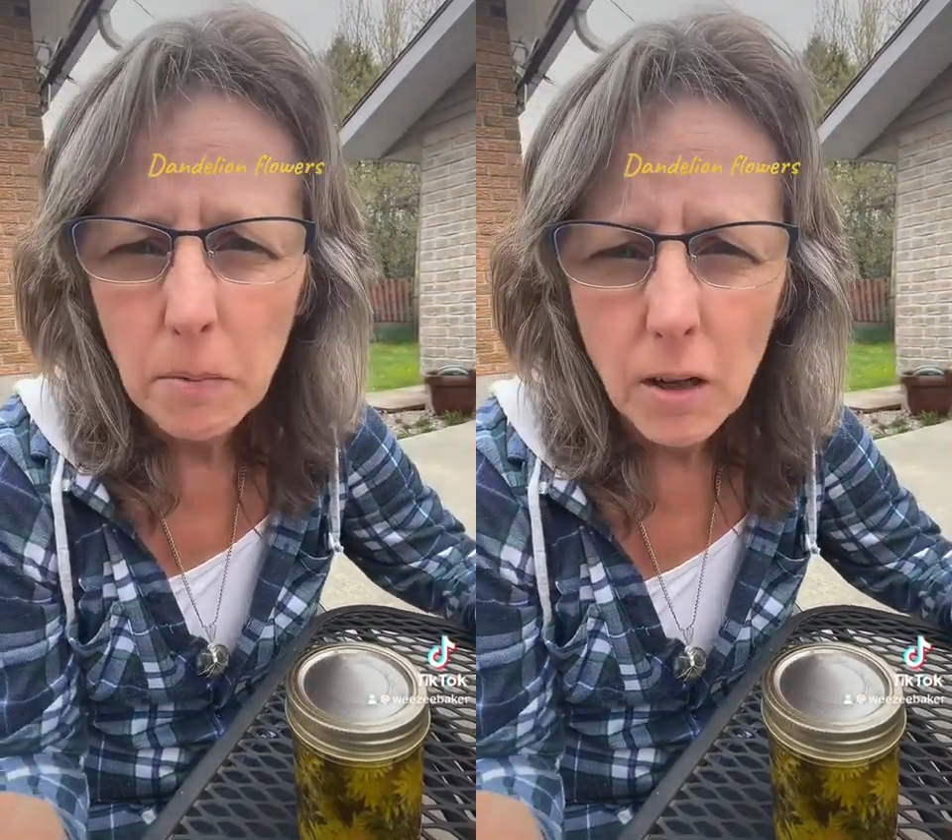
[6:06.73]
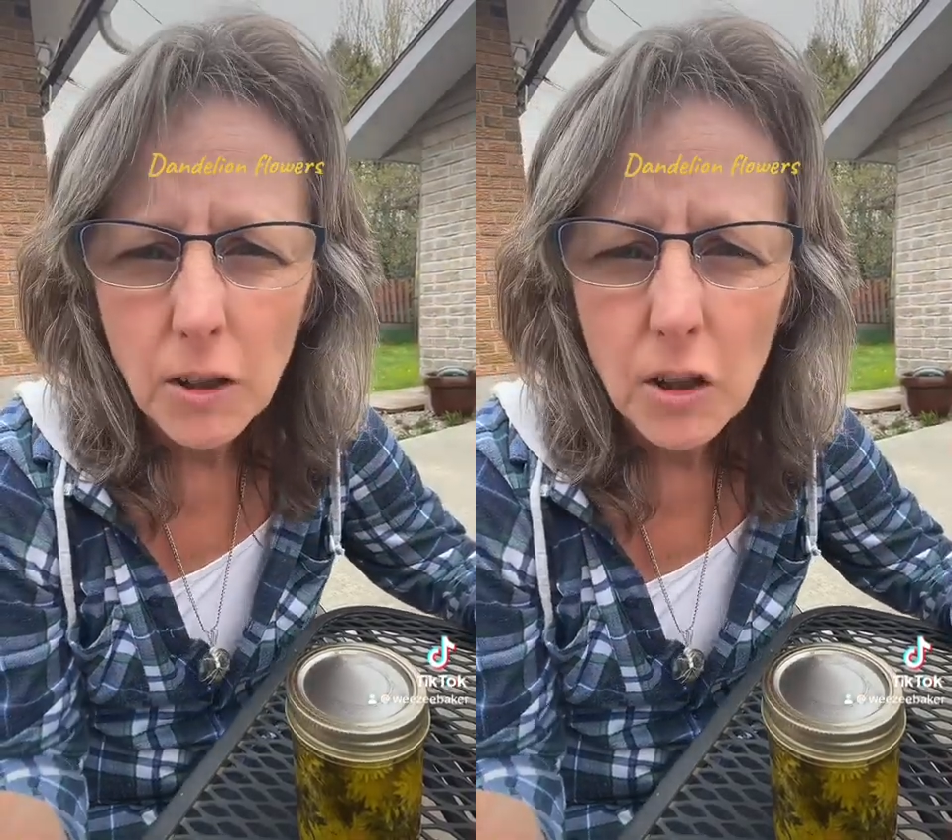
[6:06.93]

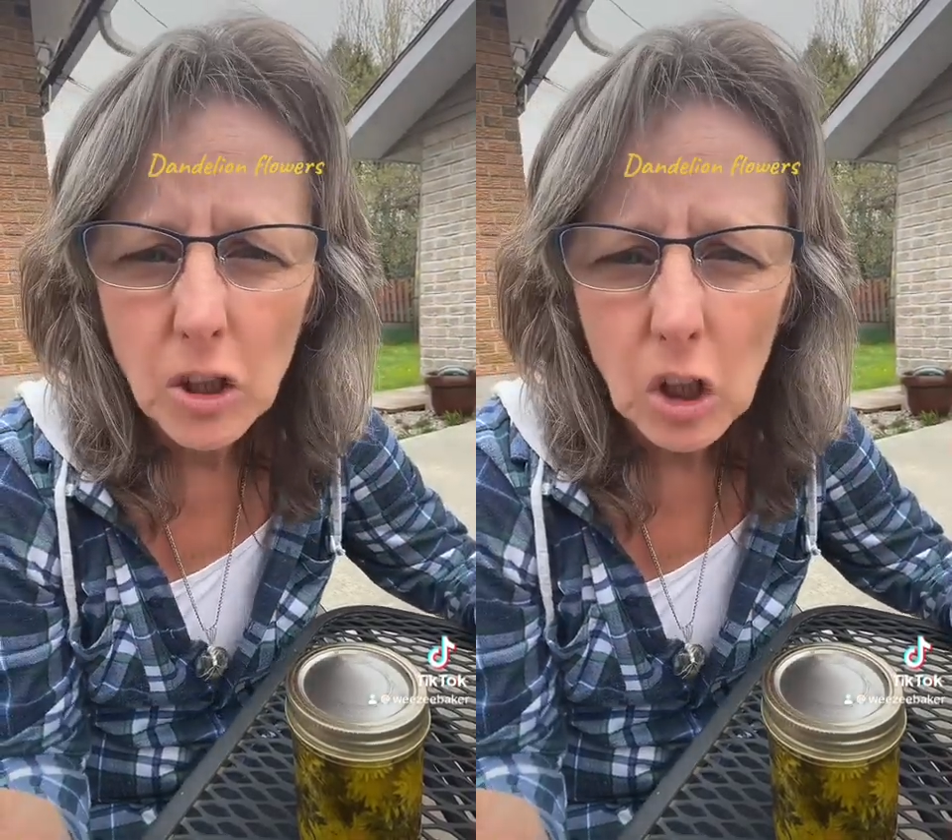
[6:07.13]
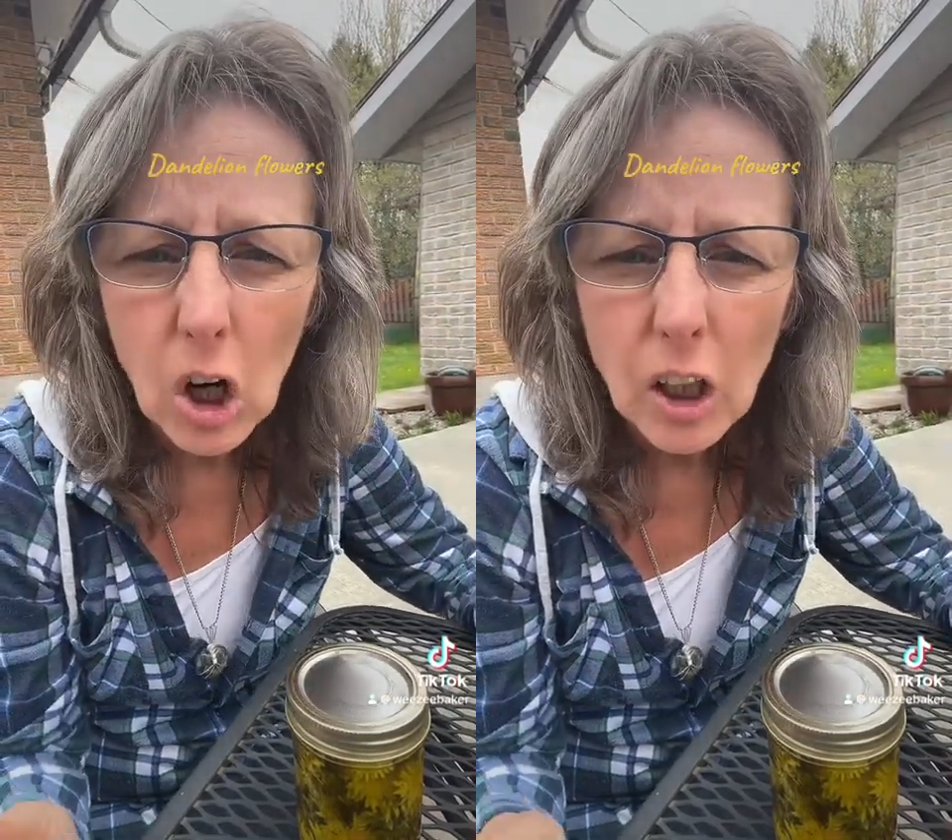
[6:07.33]
with onions
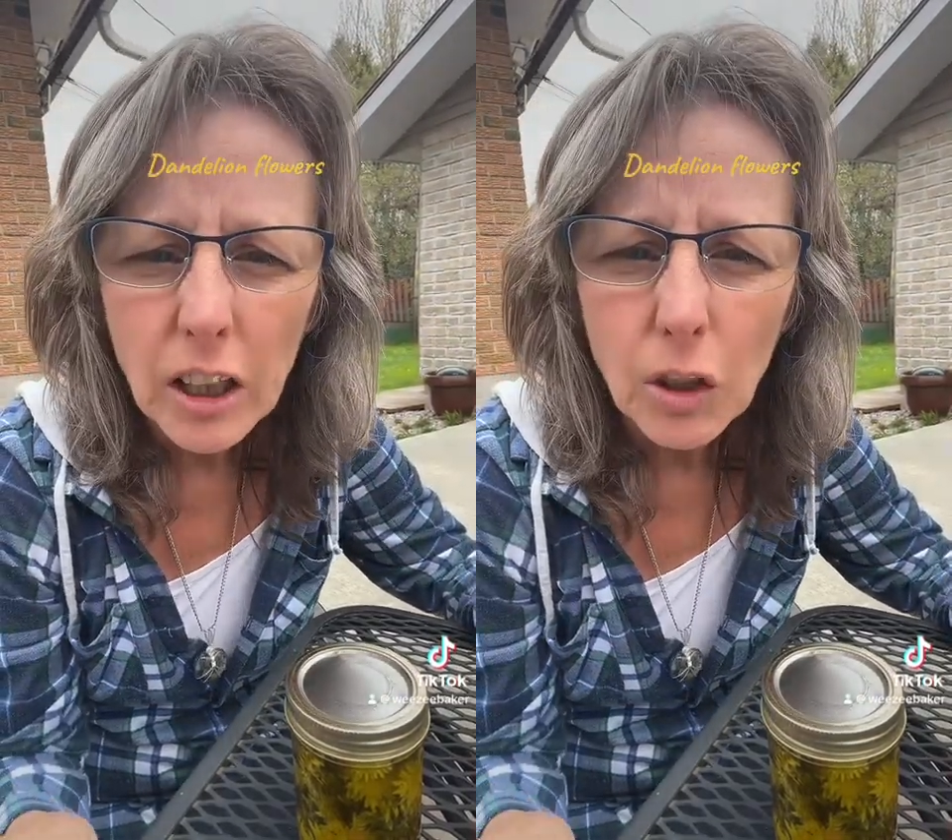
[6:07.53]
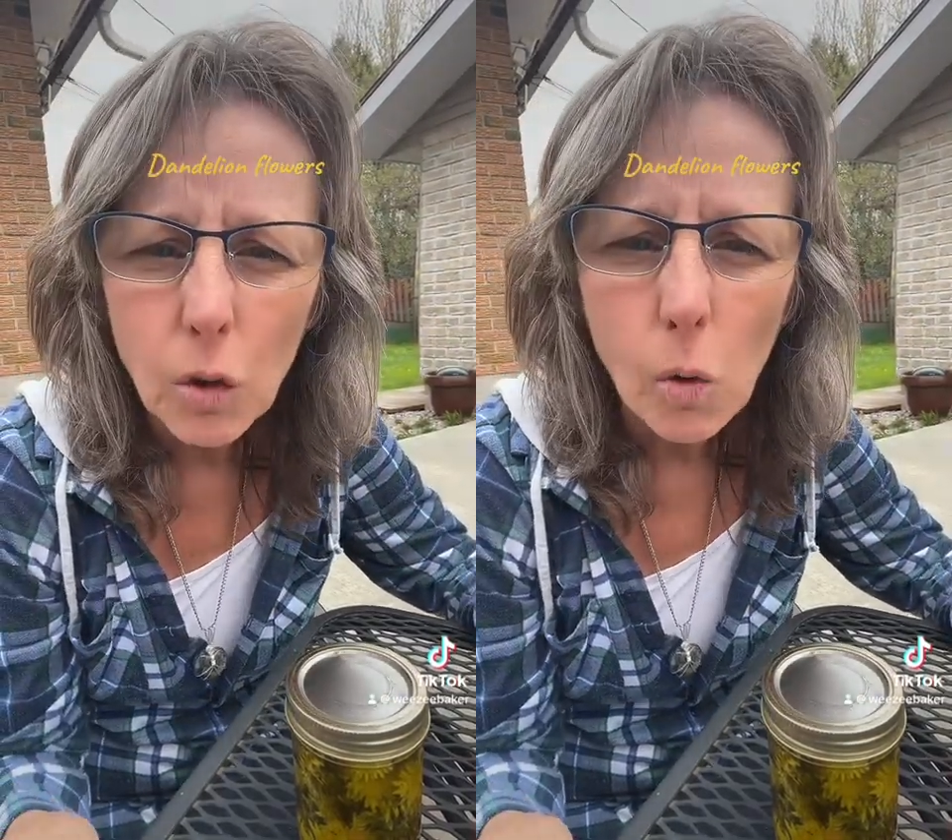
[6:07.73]
and garlic
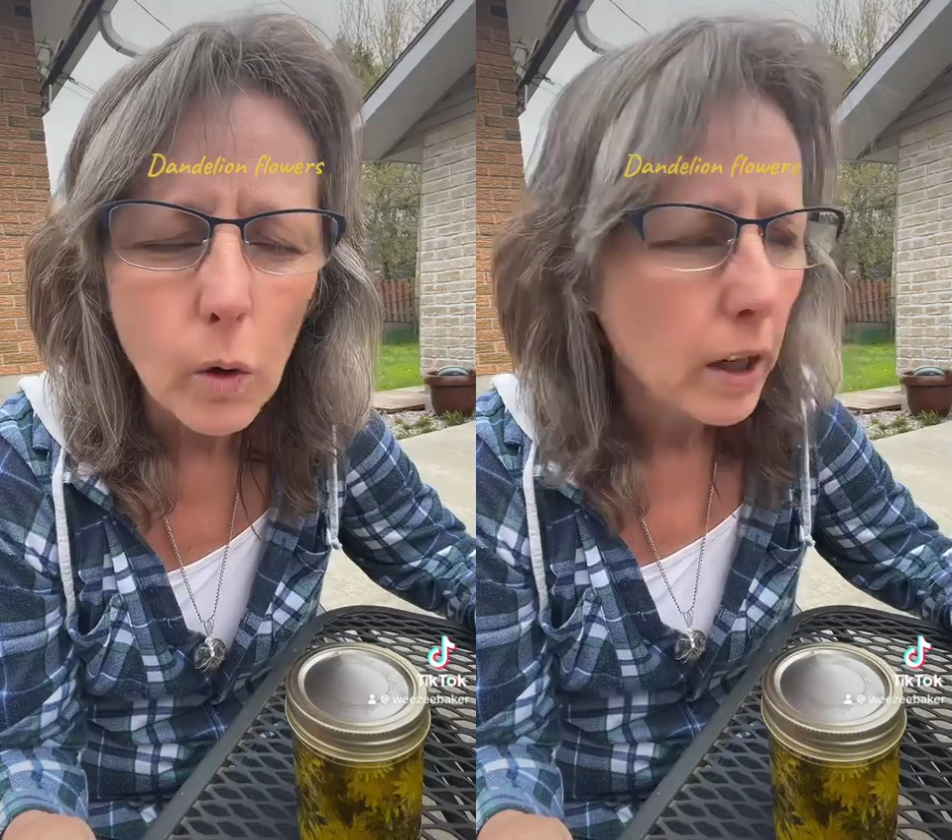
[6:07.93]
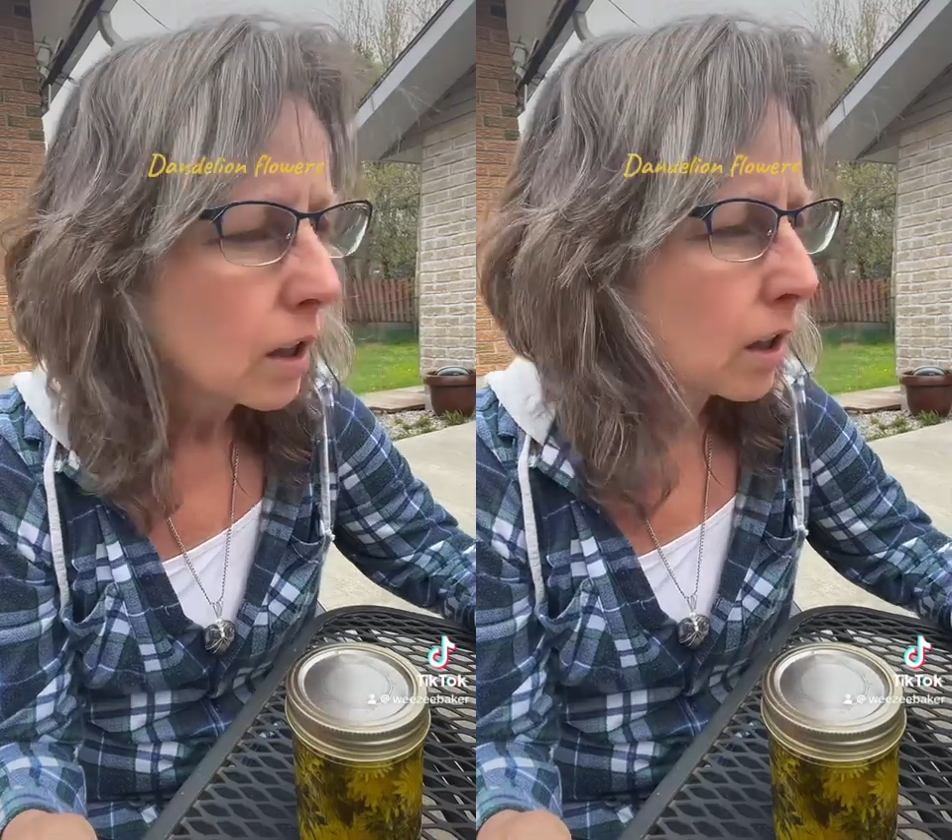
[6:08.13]
in your
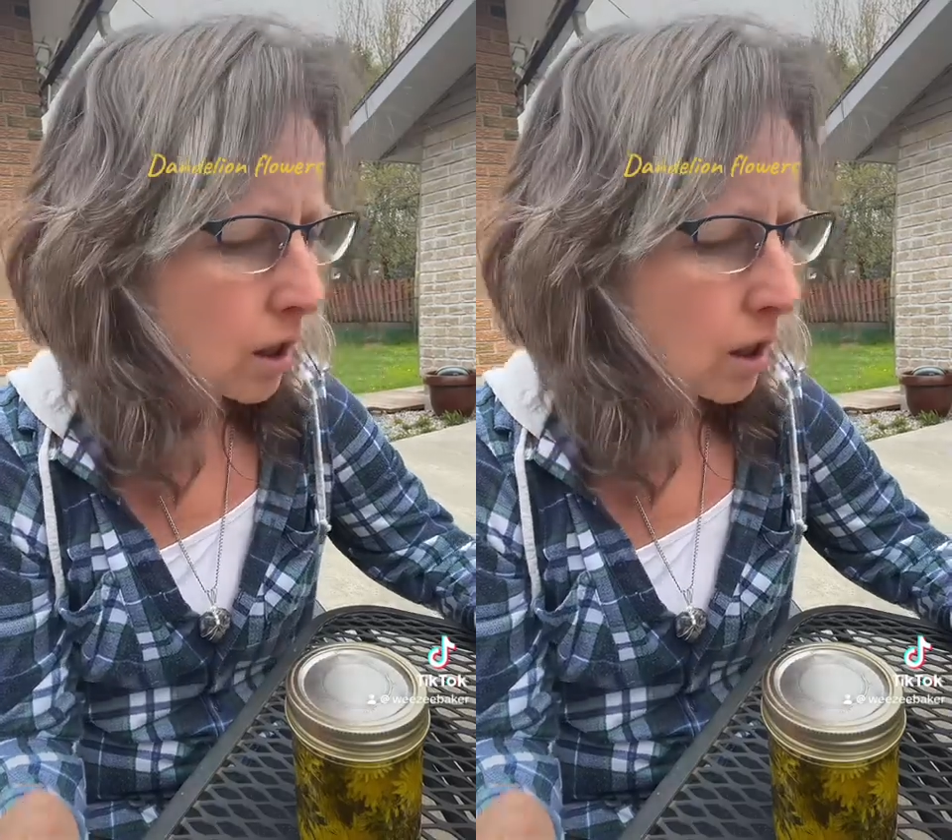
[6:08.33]
oil.